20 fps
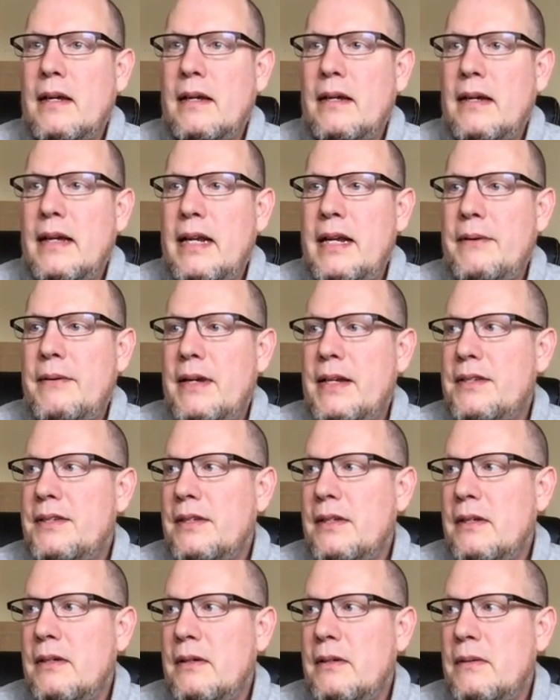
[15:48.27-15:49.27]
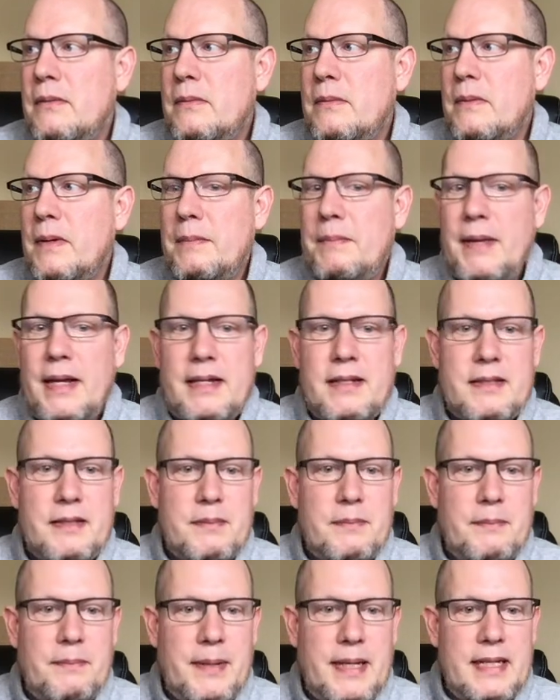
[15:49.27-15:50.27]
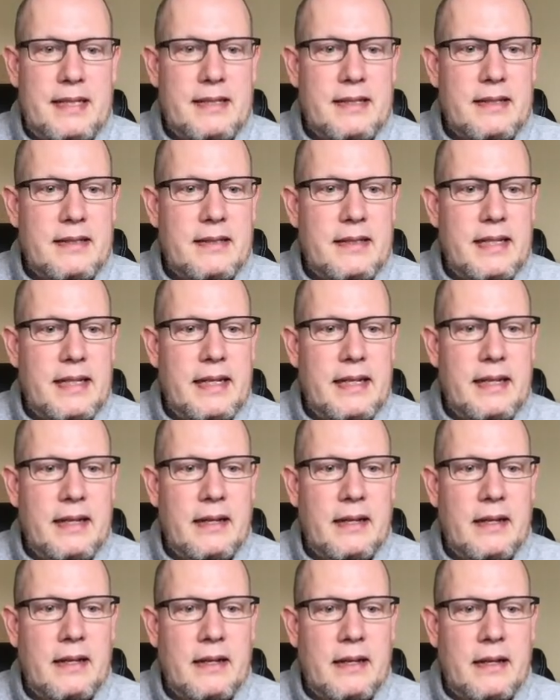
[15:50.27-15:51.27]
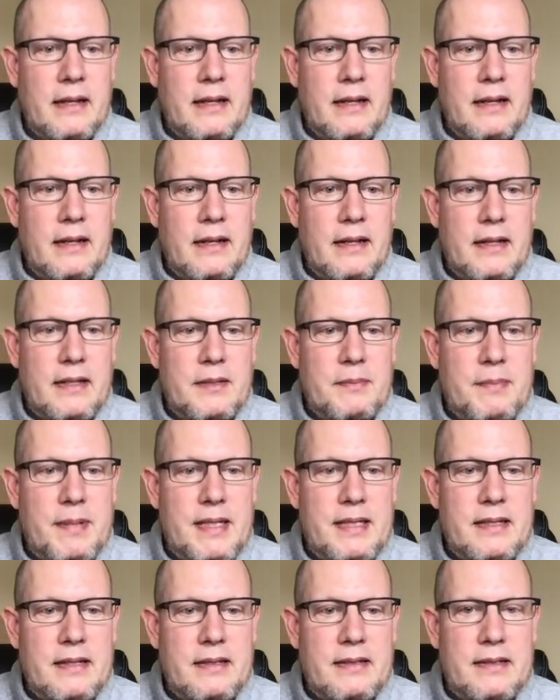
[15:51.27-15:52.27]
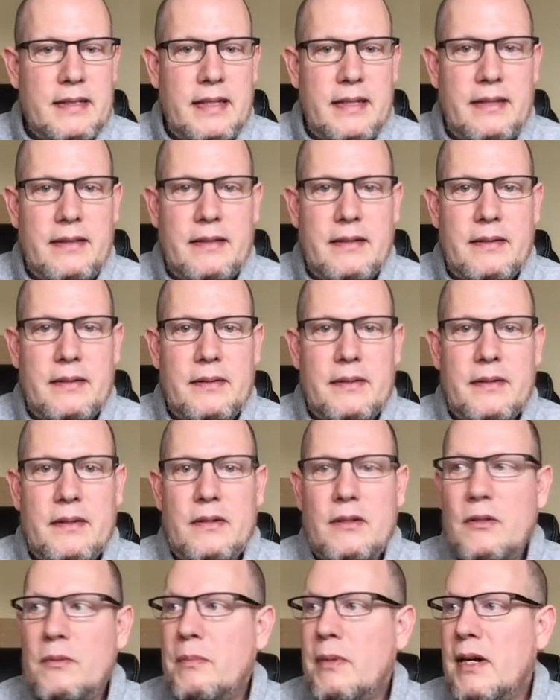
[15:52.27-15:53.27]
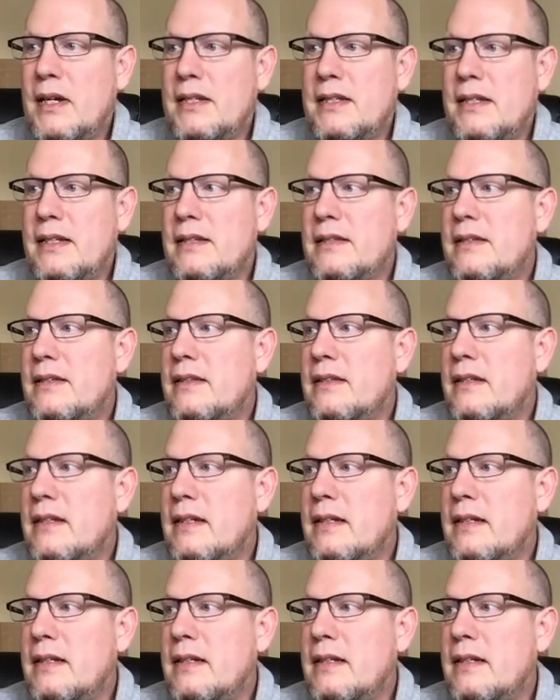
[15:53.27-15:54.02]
Anyway, so that's basically the whole process.